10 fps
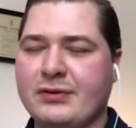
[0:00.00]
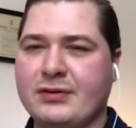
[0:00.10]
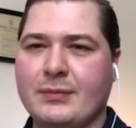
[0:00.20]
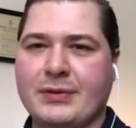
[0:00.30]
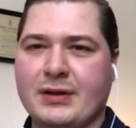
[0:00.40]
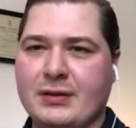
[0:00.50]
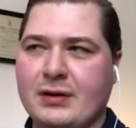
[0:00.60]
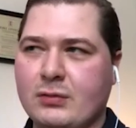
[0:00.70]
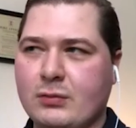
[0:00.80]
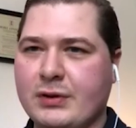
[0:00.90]
something
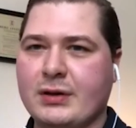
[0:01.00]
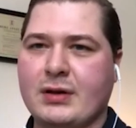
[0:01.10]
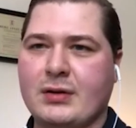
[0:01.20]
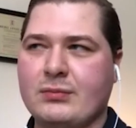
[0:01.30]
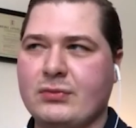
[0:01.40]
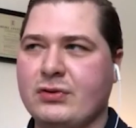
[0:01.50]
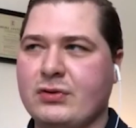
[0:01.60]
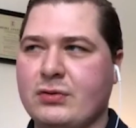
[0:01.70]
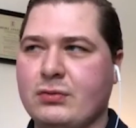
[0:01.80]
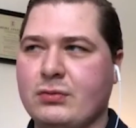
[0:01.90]
there when it comes
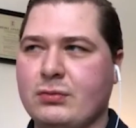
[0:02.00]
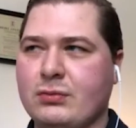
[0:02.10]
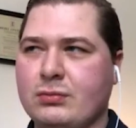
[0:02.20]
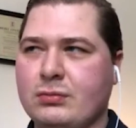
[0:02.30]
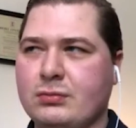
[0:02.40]
to